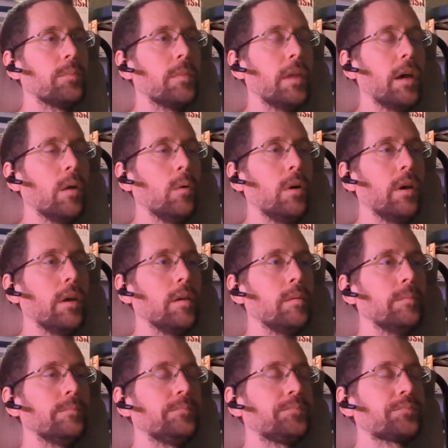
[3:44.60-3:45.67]
that way.
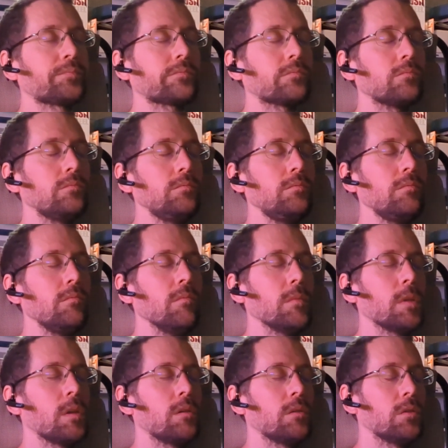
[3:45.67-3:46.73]

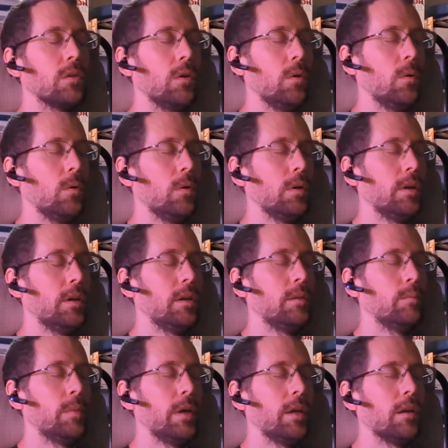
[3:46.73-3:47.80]
So in
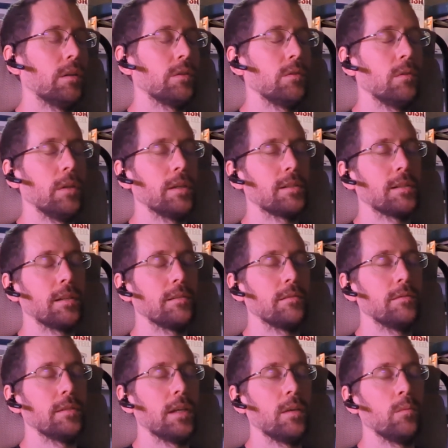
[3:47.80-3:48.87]
bed I'll do like sets
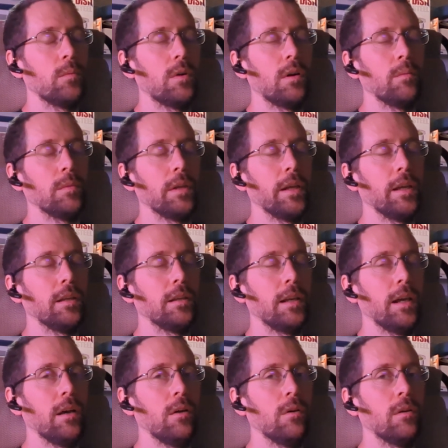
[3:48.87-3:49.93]
of 10 where I'm laying
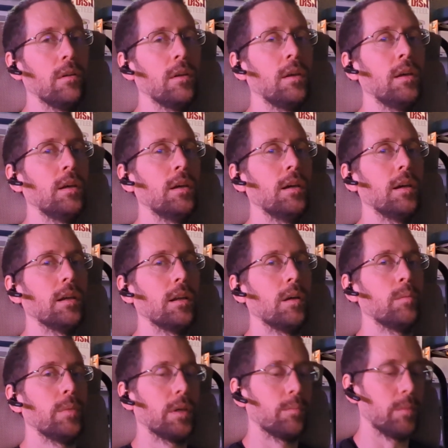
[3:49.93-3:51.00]
down and I'll
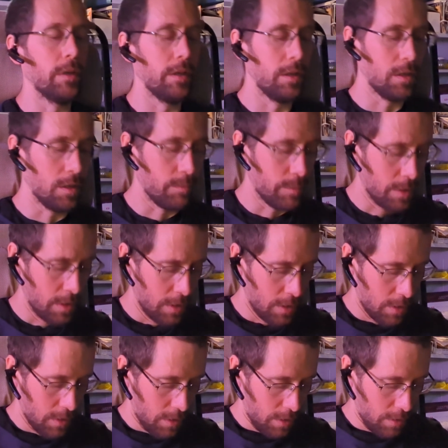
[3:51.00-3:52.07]
pick my head up
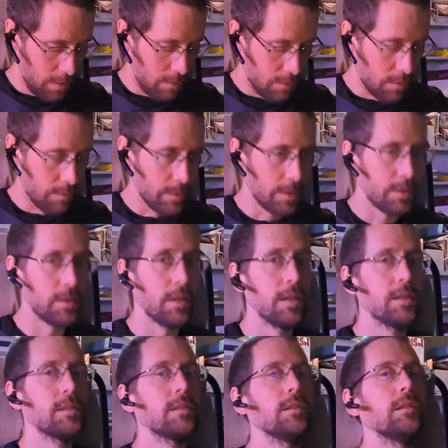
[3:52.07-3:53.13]
and go to my
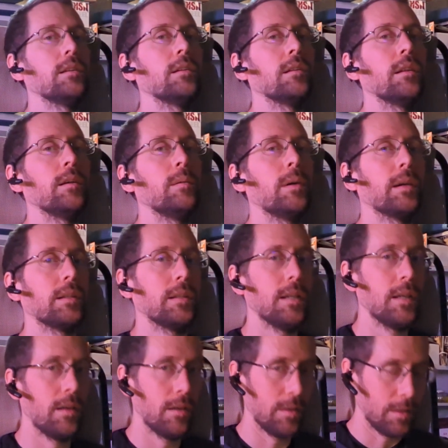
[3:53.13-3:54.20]
chest and then lay back
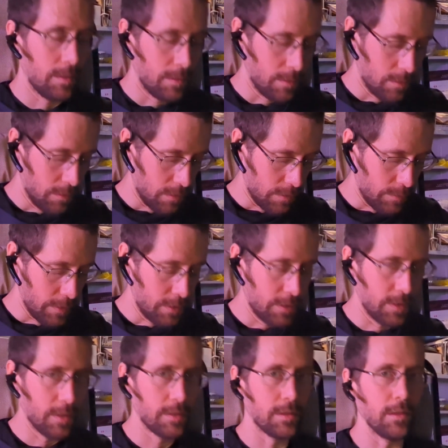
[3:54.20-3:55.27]
down and then go to my
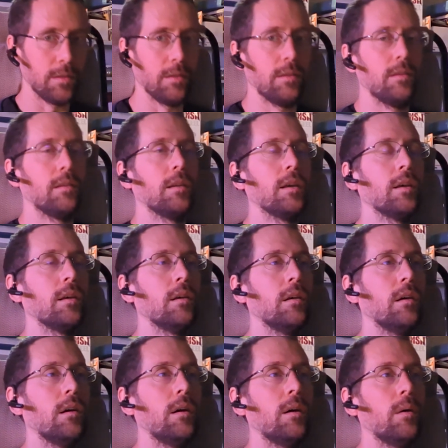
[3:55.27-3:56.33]
chest, and then
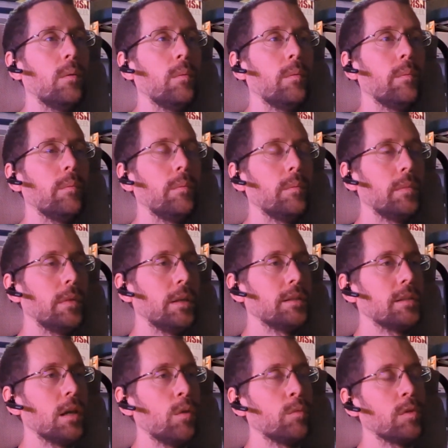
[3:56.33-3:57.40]
it's
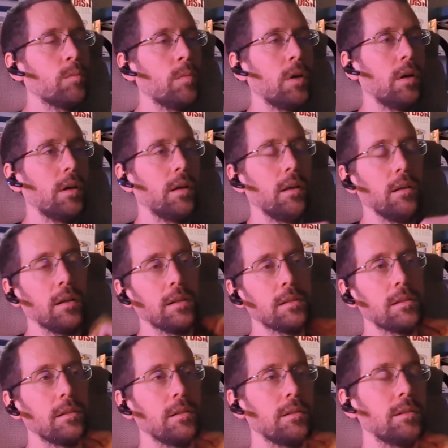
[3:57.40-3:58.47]
helped
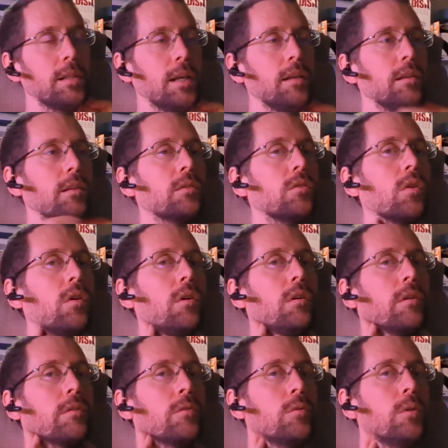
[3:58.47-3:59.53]
because the tendons all
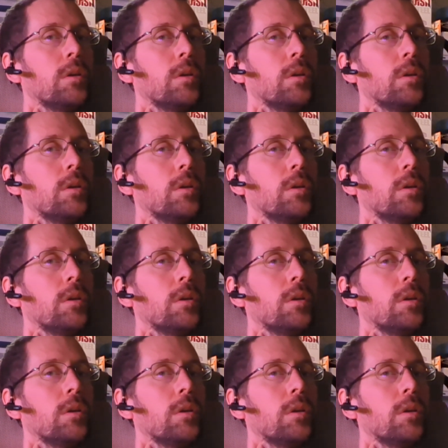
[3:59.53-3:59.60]
through